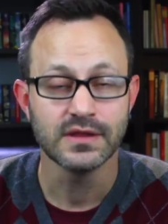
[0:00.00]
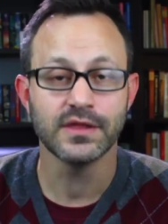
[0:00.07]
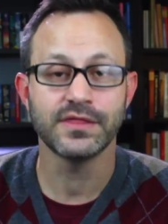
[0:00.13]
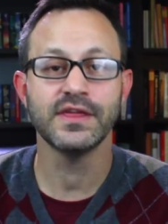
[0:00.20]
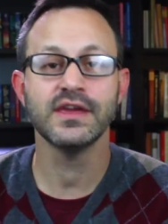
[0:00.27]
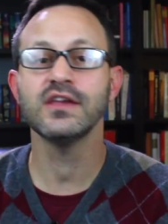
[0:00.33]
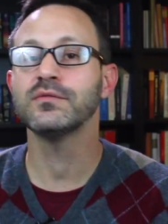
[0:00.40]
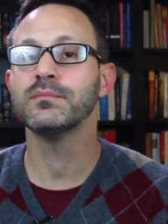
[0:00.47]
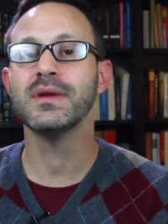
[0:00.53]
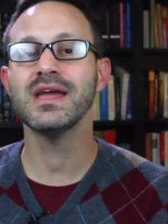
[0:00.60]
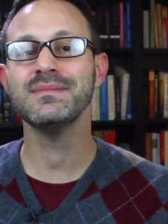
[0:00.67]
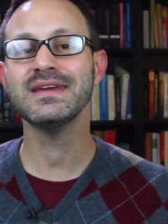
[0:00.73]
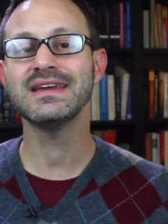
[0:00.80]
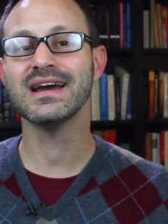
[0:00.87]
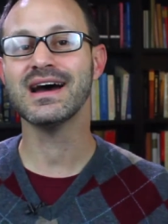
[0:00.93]
The thing is,
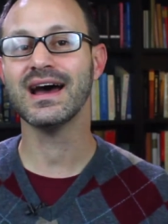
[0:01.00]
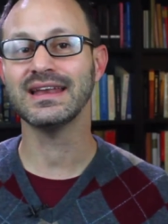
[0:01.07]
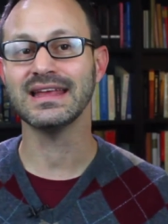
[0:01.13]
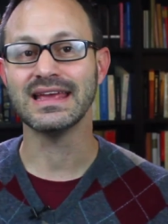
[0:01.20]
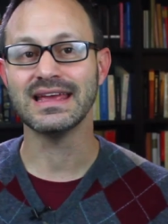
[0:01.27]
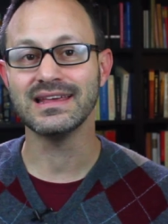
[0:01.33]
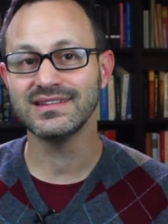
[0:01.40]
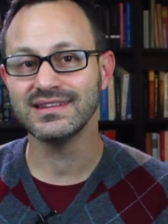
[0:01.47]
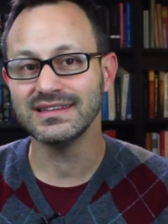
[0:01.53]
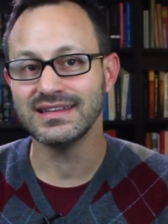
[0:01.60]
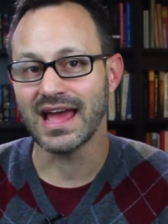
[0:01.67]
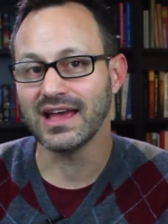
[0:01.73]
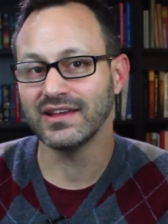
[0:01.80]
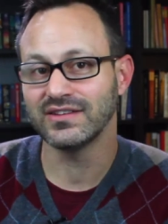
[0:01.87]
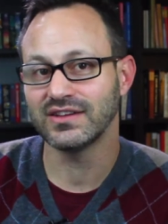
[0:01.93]
maybe God isn't
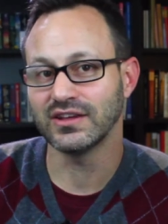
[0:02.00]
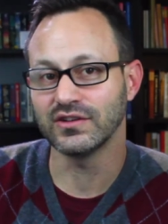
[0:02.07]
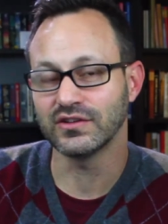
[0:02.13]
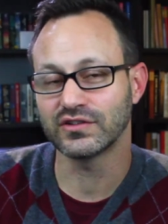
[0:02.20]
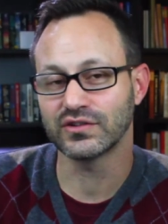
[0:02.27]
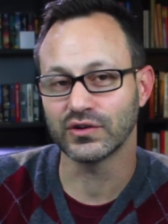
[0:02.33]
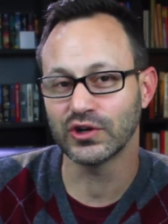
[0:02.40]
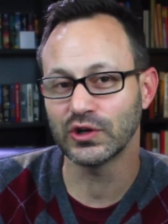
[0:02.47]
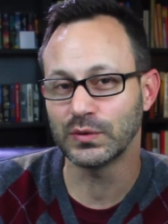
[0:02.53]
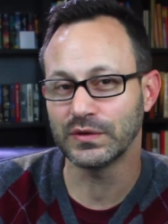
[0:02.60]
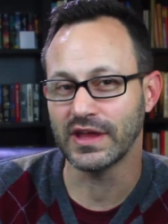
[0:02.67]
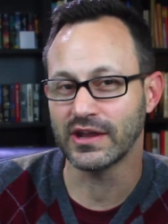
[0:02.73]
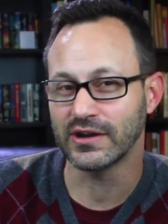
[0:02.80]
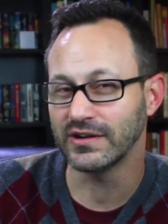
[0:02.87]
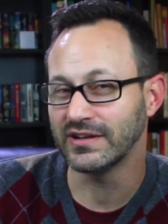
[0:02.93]
as concerned with
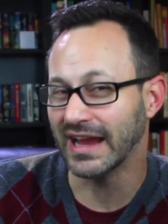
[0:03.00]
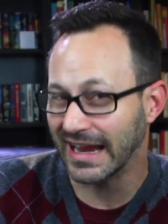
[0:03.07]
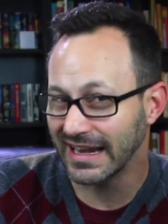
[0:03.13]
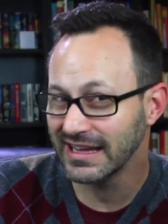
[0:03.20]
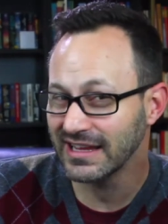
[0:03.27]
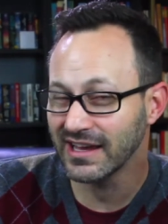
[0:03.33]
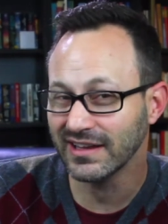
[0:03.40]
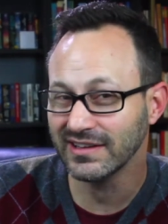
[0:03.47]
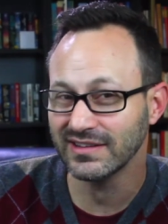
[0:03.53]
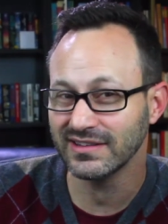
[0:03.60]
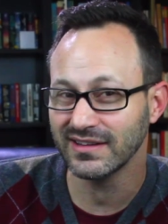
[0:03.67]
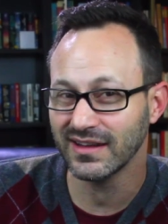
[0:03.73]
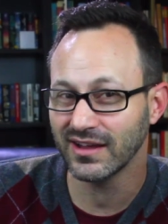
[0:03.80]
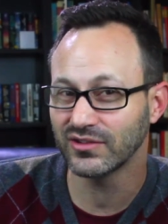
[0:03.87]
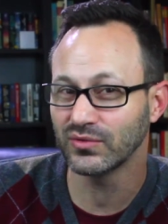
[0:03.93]
entertaining
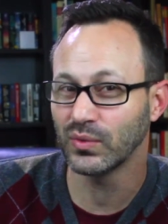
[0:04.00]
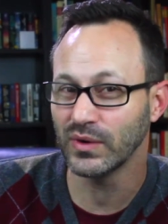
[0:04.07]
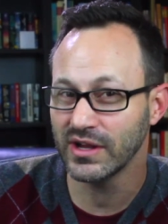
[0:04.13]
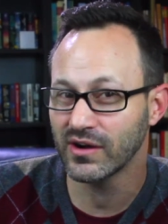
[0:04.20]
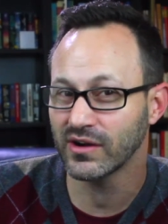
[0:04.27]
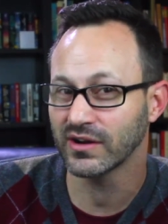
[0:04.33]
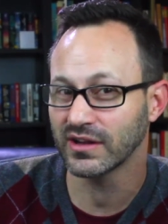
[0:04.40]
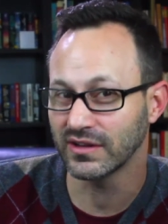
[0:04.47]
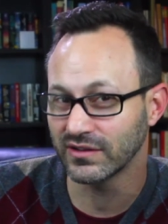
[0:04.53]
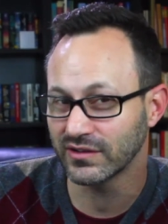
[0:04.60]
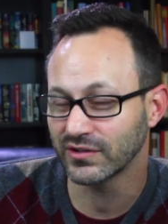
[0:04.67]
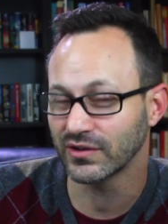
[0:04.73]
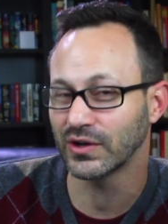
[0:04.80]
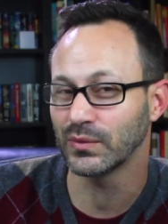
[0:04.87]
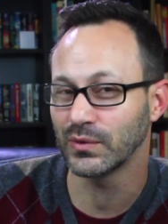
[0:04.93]
us as we are
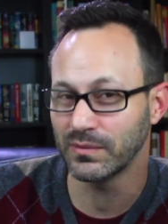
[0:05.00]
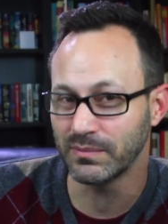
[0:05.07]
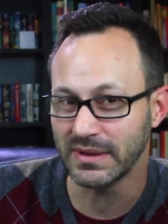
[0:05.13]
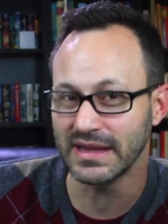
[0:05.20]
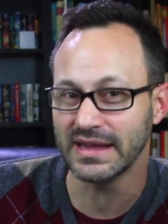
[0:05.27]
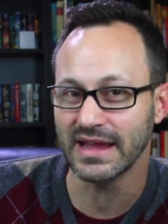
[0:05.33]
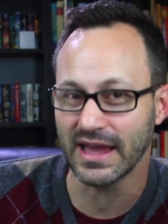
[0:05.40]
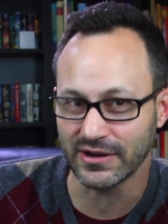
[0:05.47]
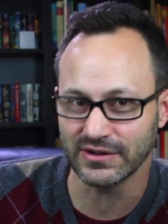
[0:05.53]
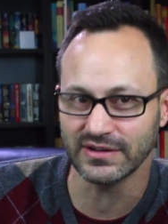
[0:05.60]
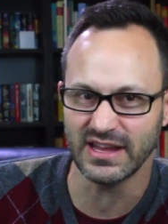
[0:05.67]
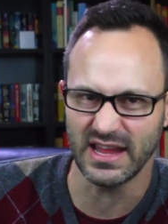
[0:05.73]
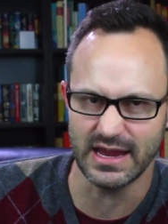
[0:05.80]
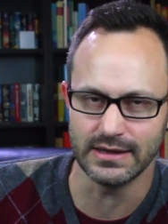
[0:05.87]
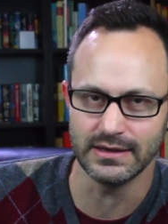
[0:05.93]
concerned with being
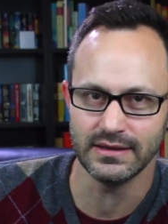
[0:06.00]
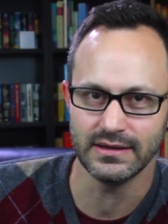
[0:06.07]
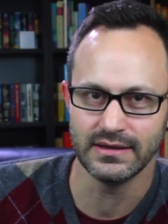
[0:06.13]
entertained.